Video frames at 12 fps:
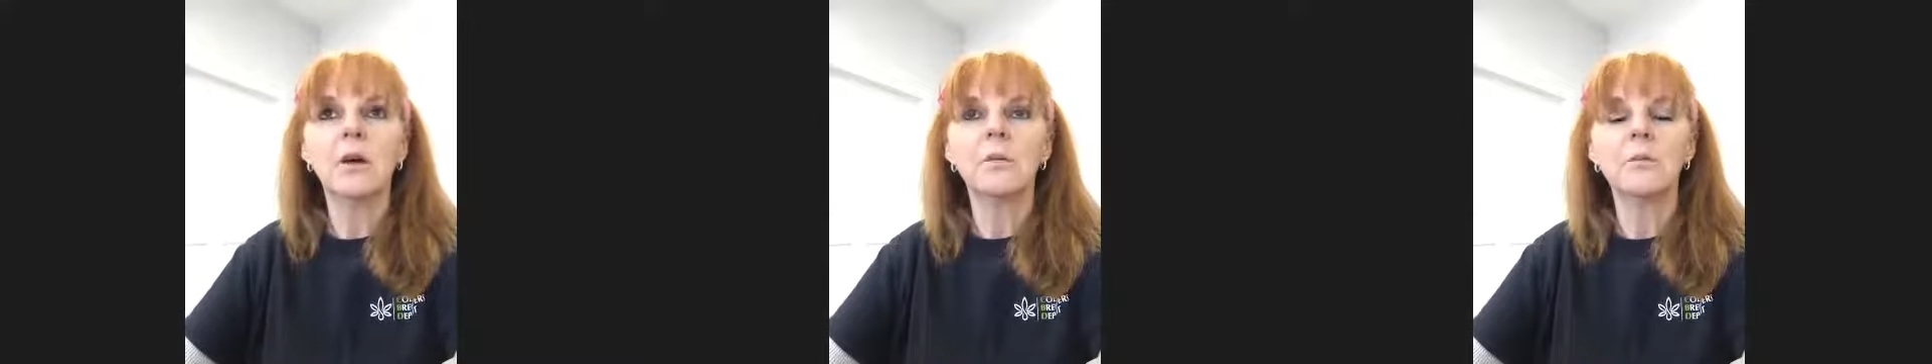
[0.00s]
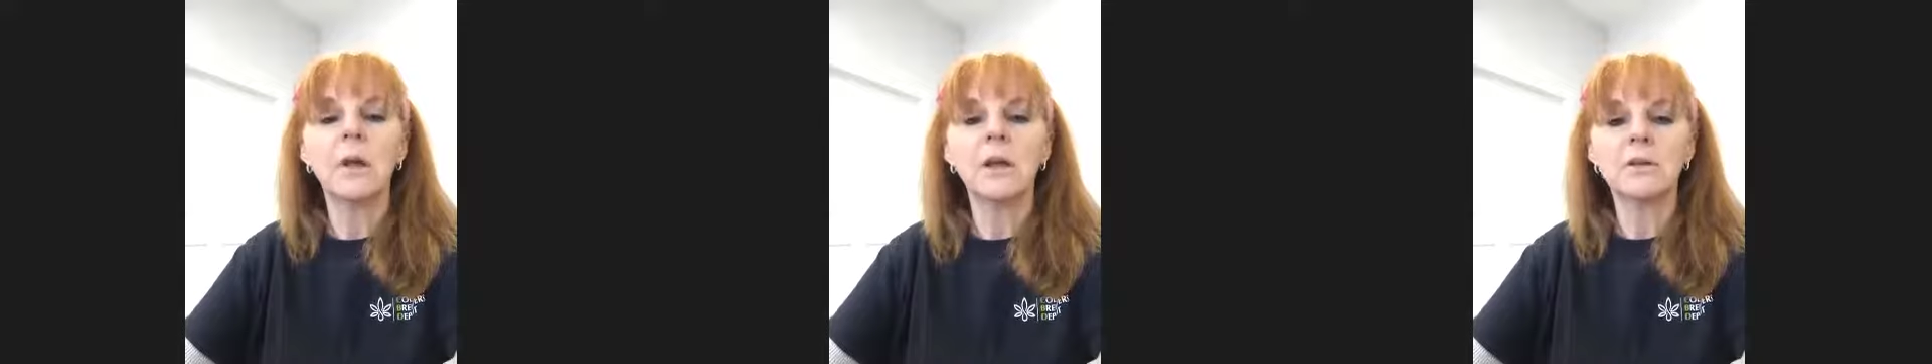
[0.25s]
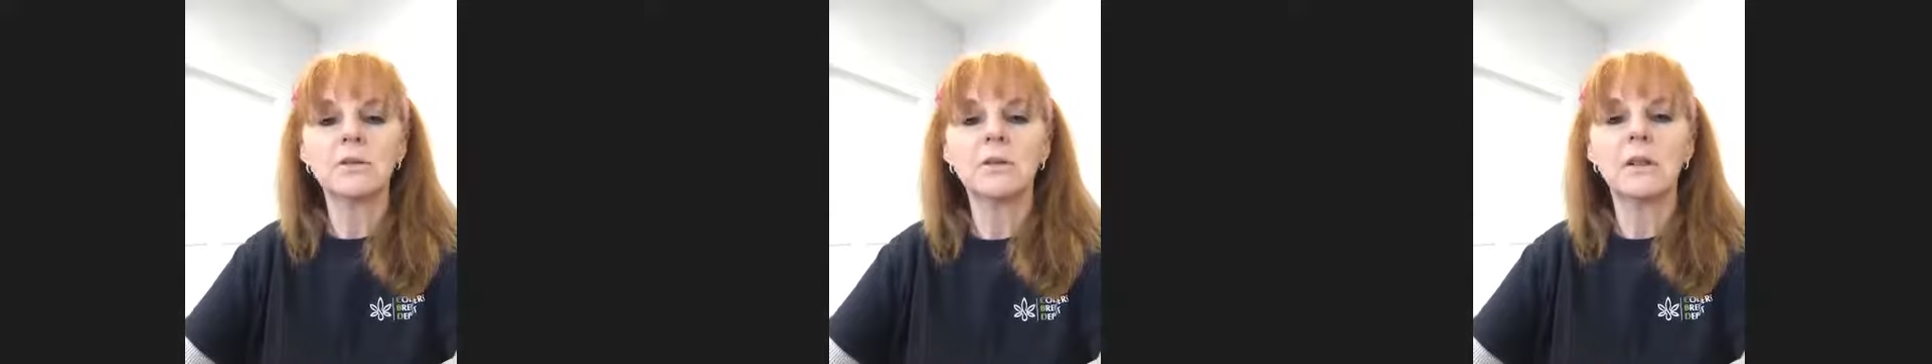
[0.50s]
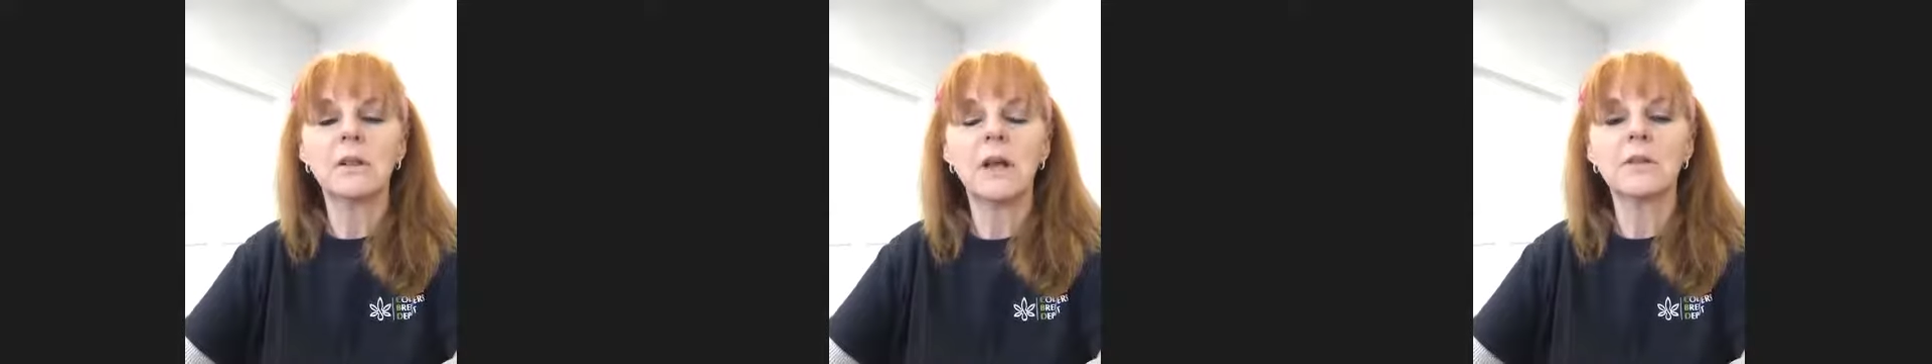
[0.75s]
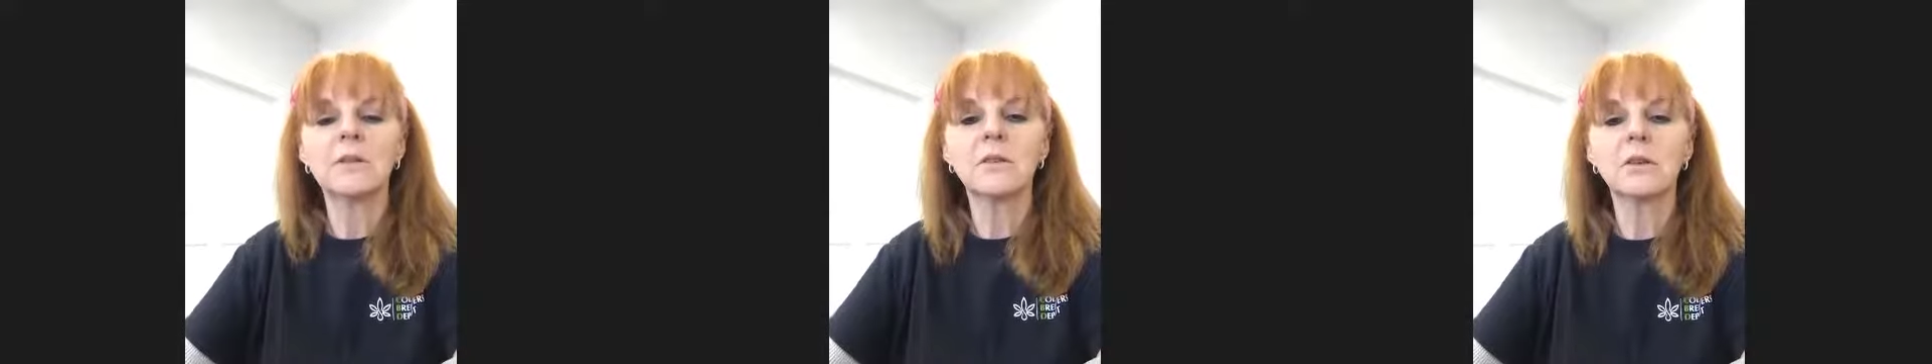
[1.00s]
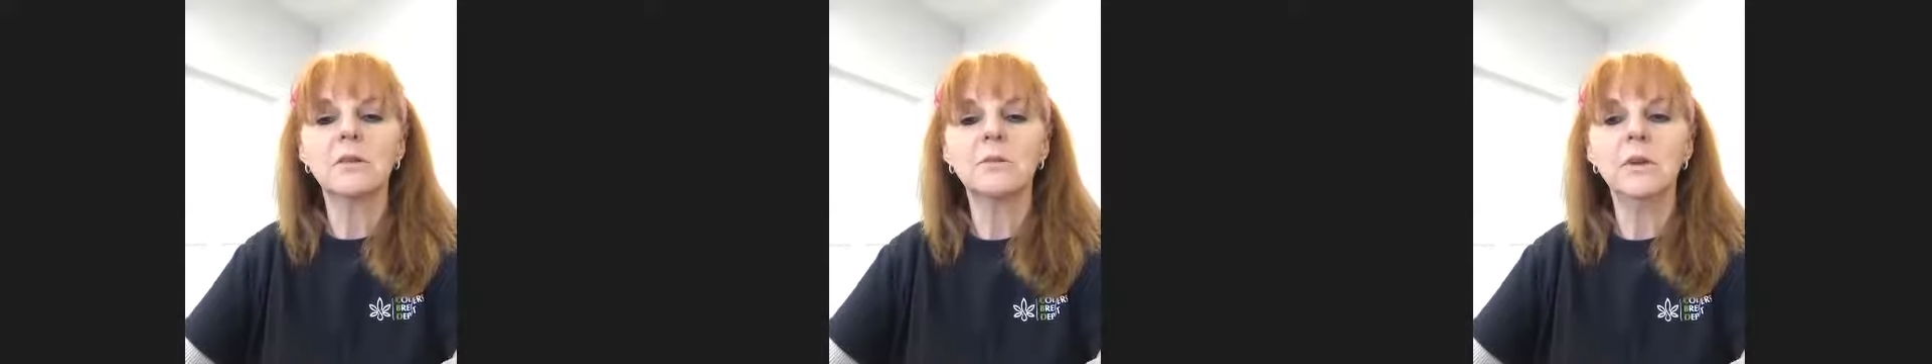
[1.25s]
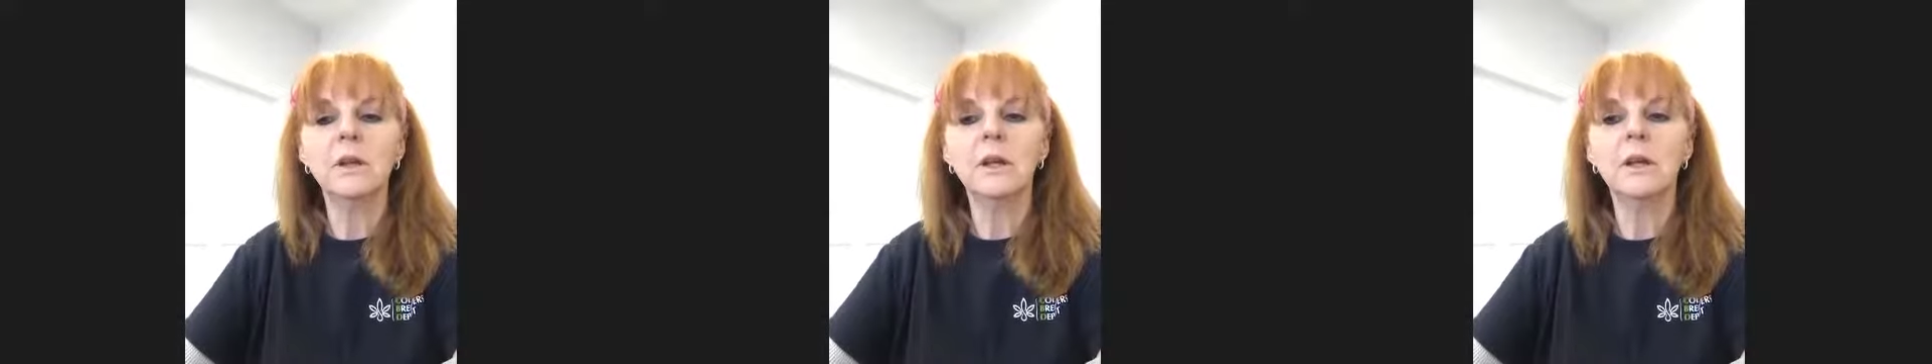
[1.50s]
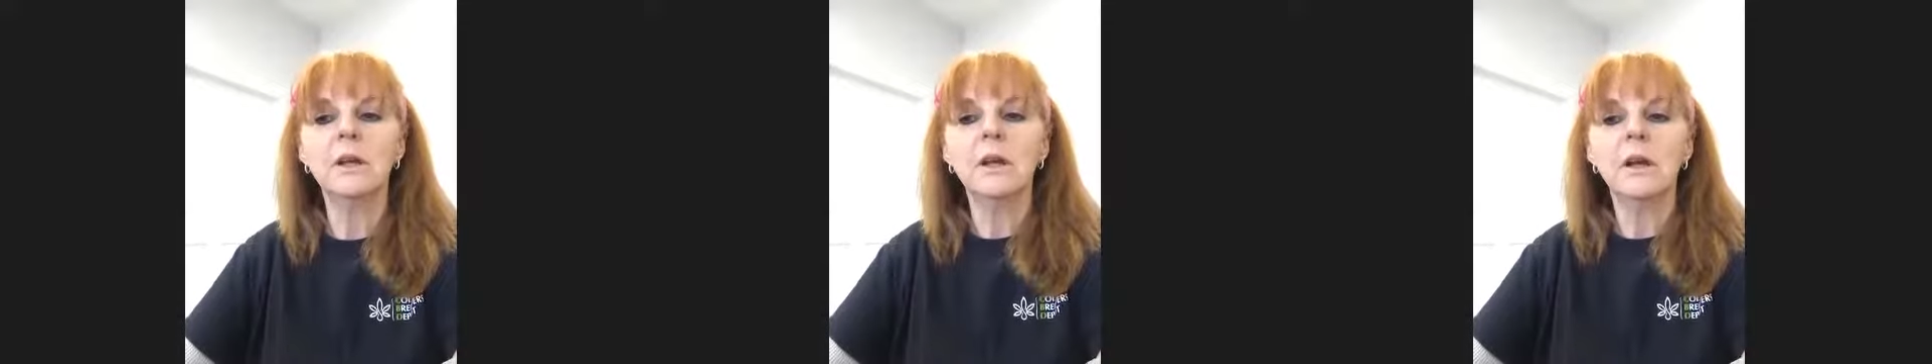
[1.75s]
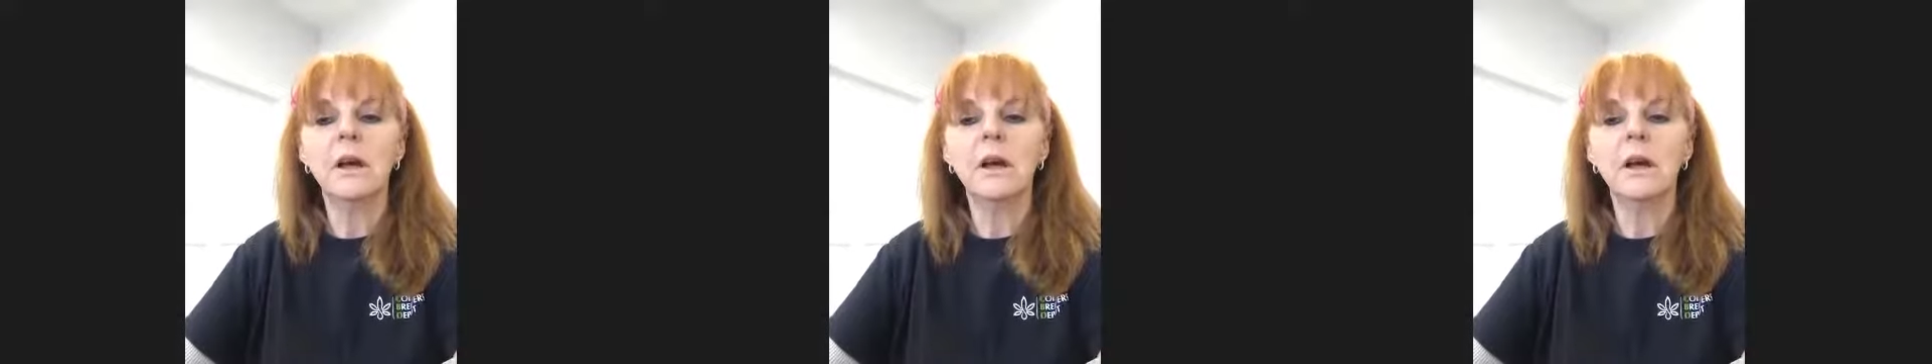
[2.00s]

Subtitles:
make sure that that's going to be